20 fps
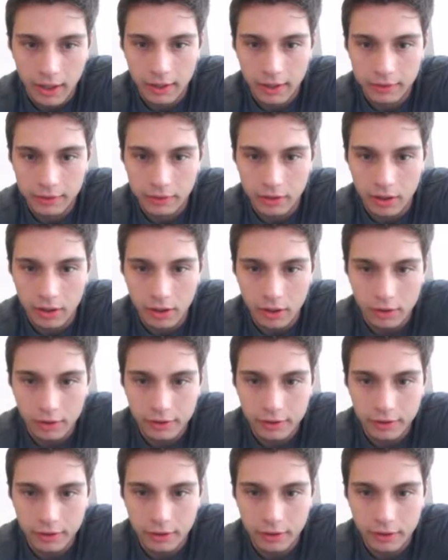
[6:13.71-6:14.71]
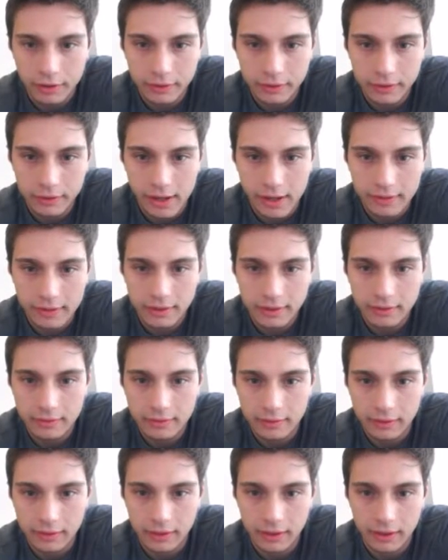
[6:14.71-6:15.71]
and other current
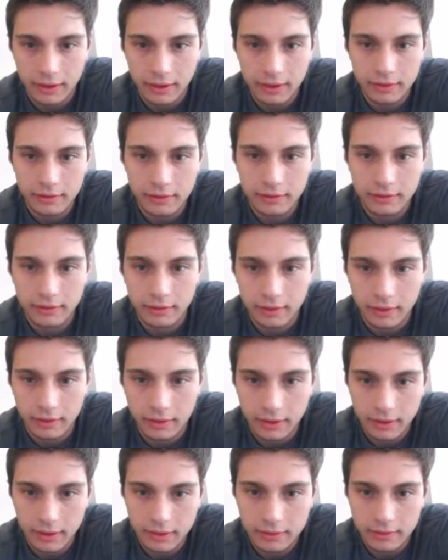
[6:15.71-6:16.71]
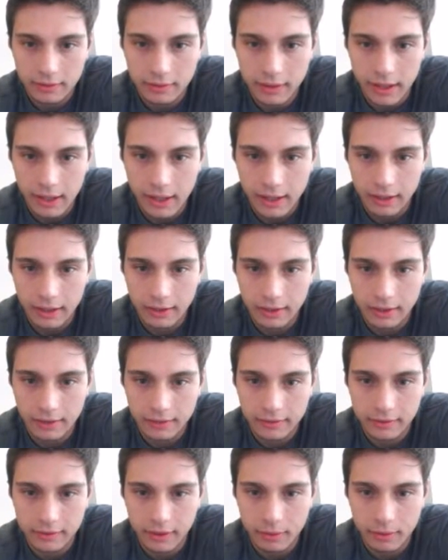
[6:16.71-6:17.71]
assets it's like
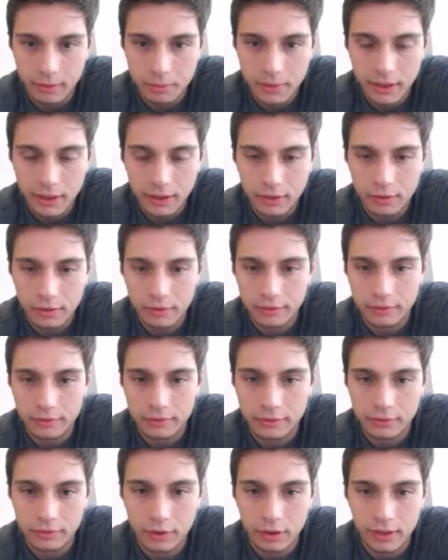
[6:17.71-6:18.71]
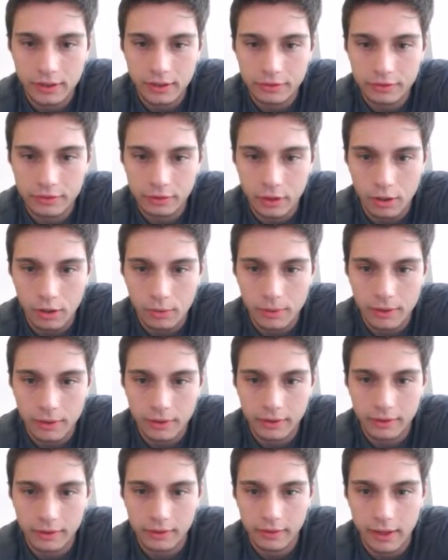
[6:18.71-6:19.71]
$7 million
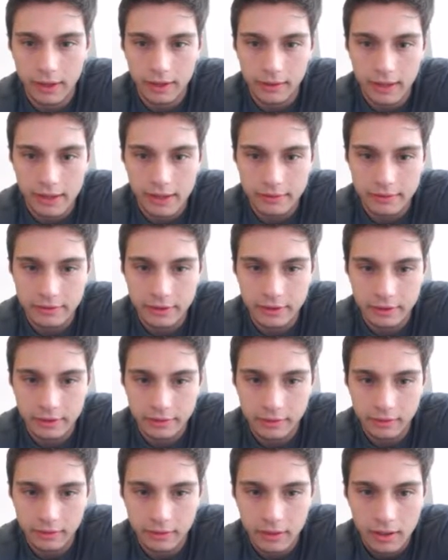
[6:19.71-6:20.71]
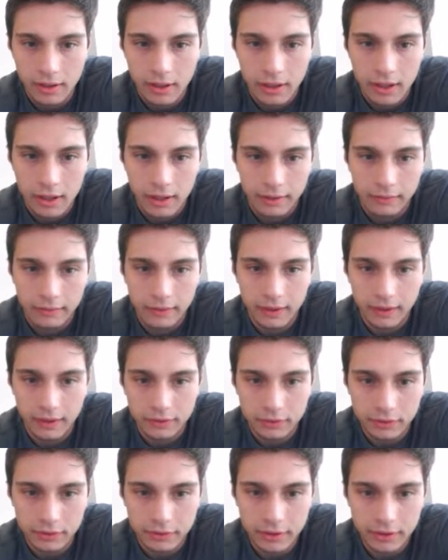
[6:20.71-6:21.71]
lower than last year's. The
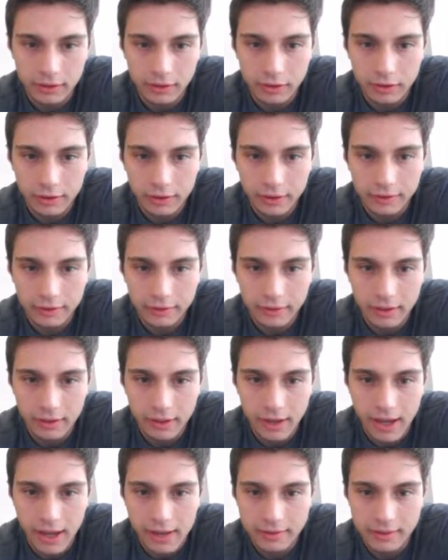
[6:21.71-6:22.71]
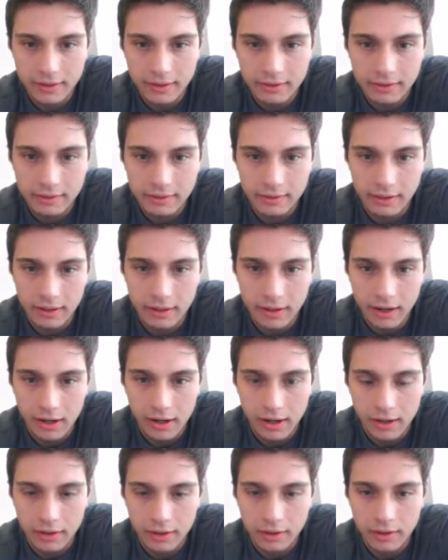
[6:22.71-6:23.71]
total current assets
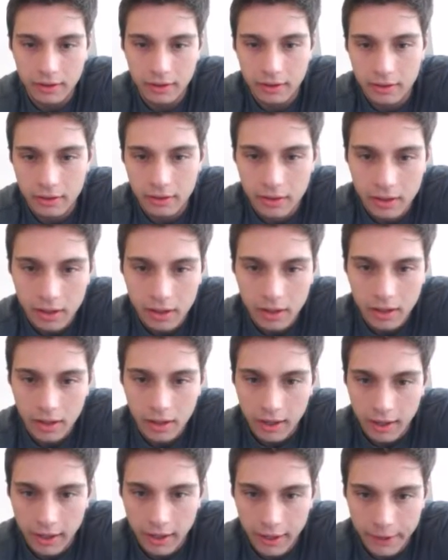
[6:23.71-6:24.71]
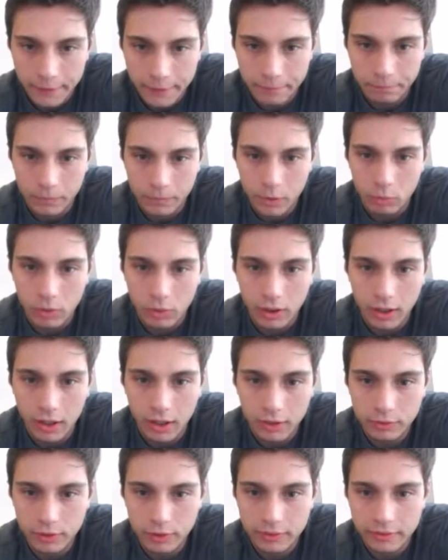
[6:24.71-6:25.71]
are
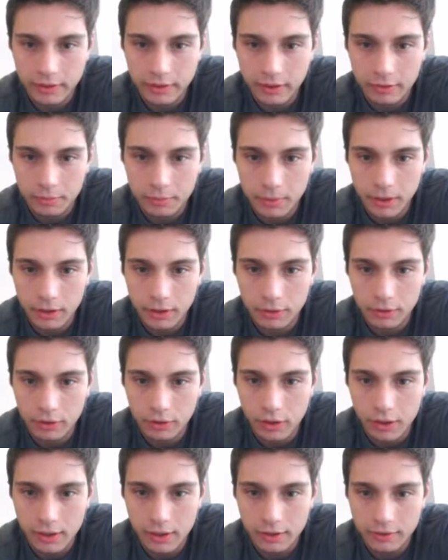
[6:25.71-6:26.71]
$106 million,